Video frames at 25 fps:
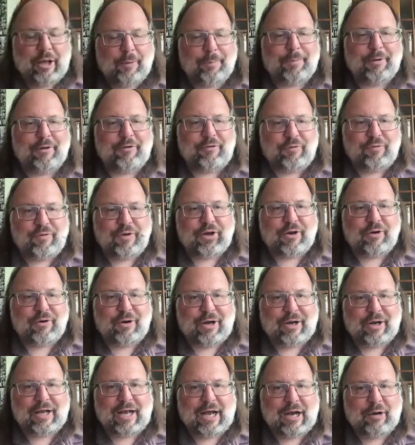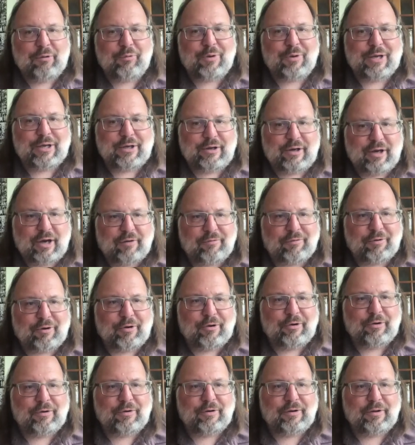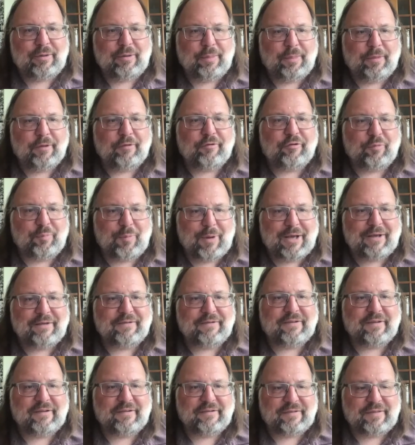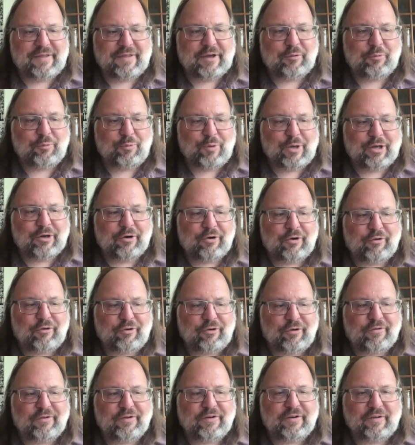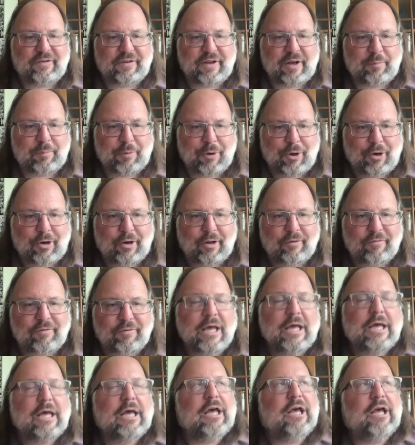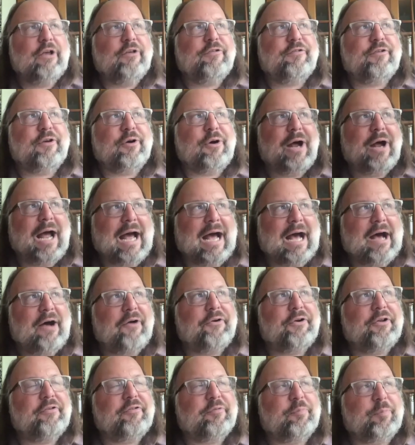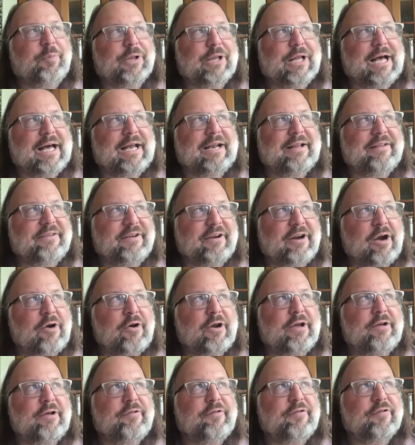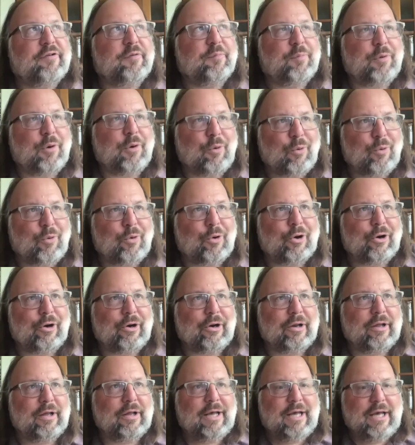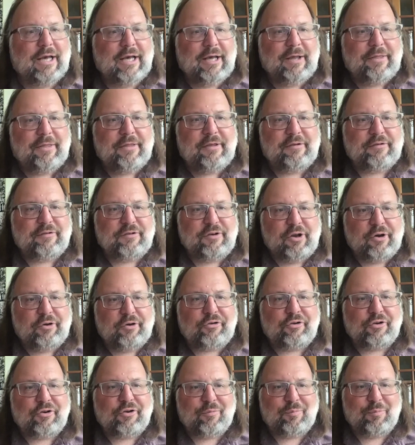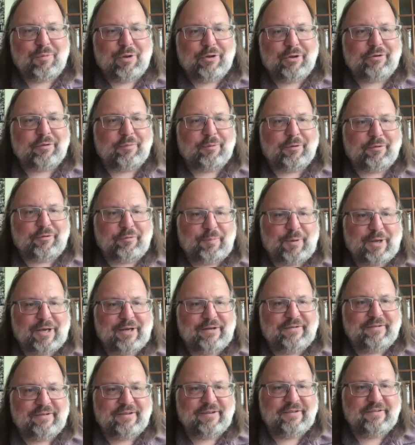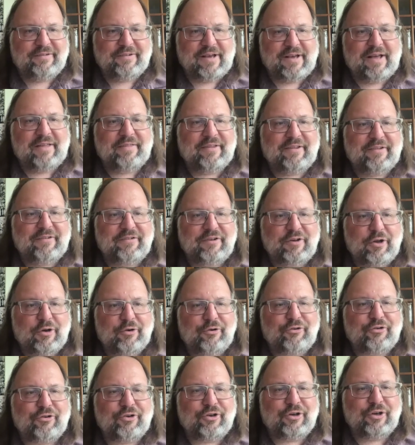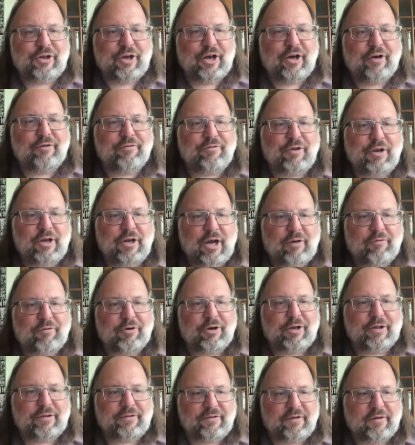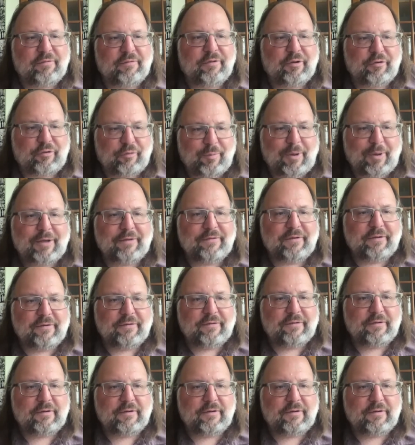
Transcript: us figure out how we govern the spaces that we are choosing to take part of. So how does Planetary support this notion of multiple spaces and this notion of governance of those spaces?